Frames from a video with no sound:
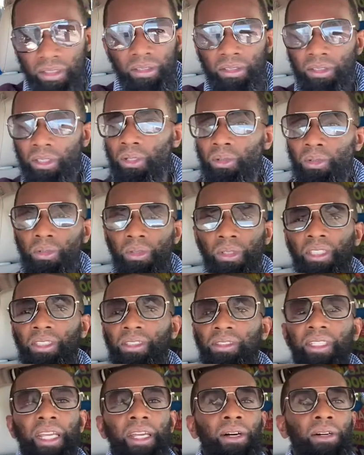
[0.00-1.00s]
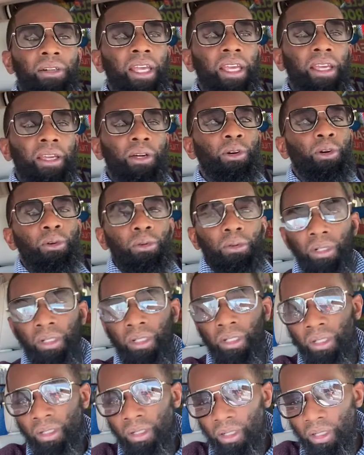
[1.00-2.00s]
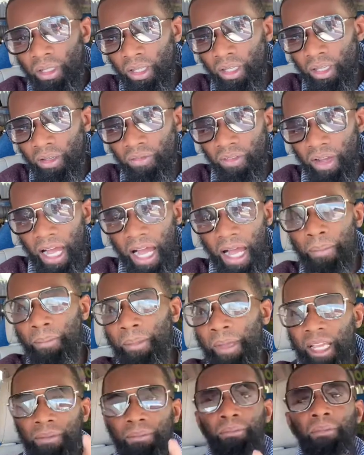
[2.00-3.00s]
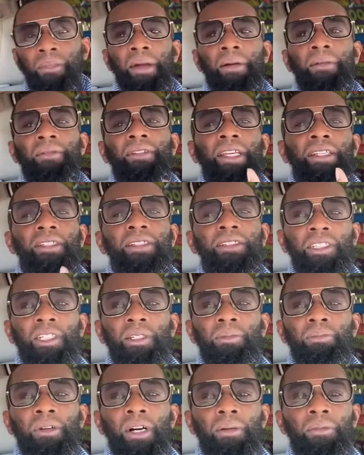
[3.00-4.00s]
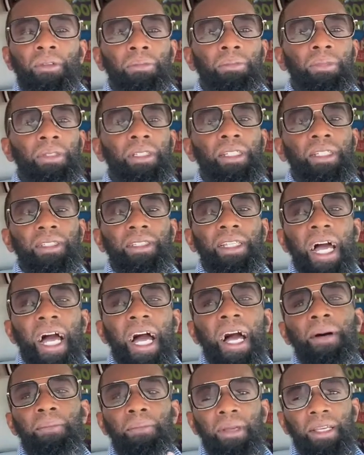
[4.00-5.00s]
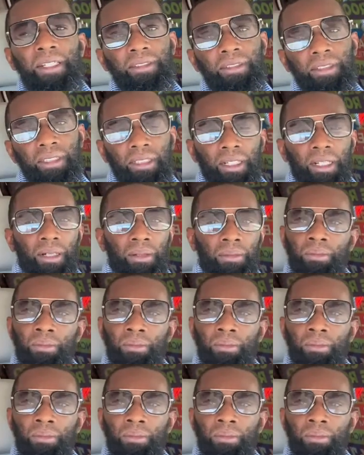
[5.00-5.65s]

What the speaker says: So it's like, okay, cool. If I messed my relationship up, it's because I messed it up.